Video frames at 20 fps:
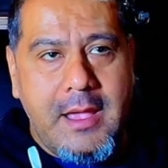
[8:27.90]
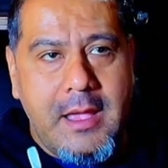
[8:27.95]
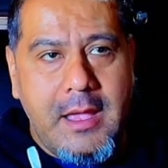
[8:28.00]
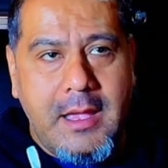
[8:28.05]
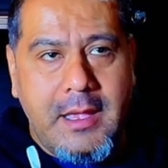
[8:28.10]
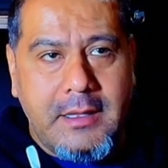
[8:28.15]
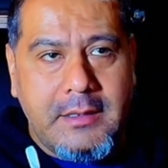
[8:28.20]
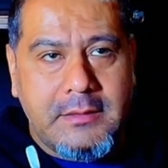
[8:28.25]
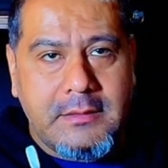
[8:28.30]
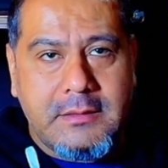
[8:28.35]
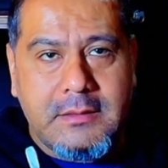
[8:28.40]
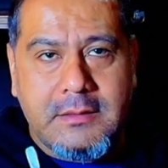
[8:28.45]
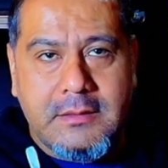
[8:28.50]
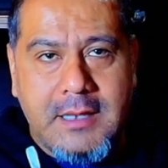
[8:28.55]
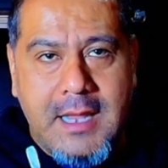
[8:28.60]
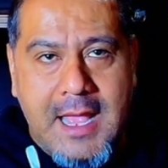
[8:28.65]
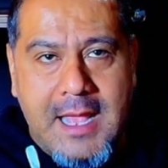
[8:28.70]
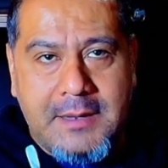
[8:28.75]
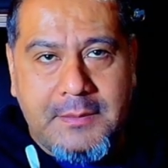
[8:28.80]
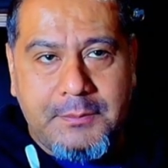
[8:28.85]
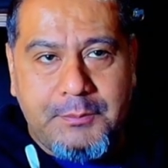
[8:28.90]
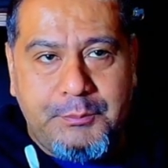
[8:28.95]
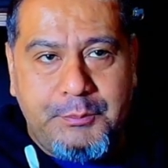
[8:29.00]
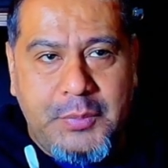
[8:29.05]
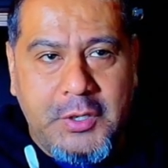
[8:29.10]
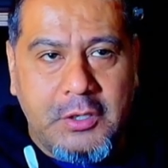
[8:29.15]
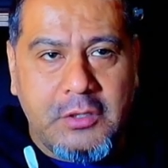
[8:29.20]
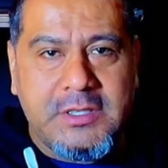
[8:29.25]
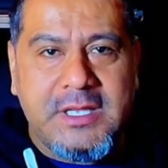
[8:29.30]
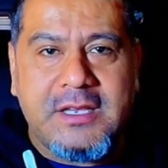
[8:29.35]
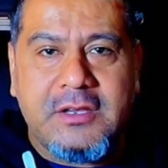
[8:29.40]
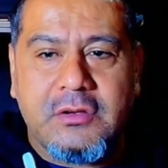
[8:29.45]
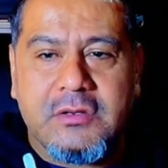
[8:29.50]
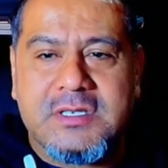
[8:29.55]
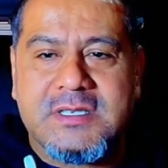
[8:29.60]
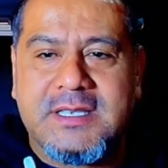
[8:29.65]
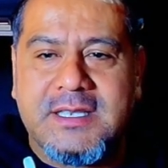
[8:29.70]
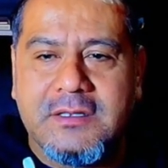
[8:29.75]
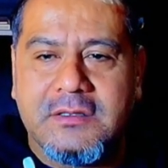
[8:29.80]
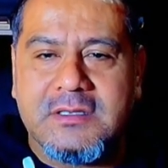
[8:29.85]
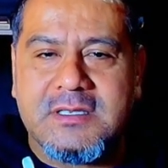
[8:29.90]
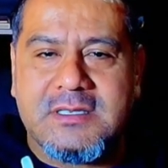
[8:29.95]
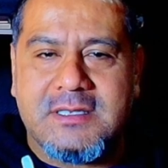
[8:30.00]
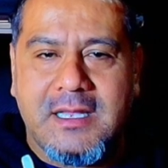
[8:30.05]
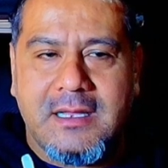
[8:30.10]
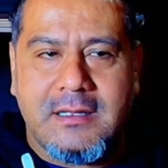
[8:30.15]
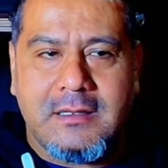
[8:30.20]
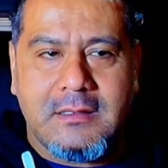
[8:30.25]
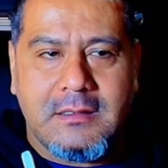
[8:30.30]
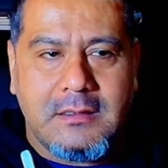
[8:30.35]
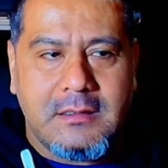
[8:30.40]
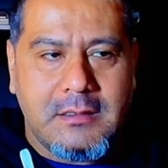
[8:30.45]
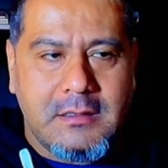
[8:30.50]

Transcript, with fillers: and and building your skill set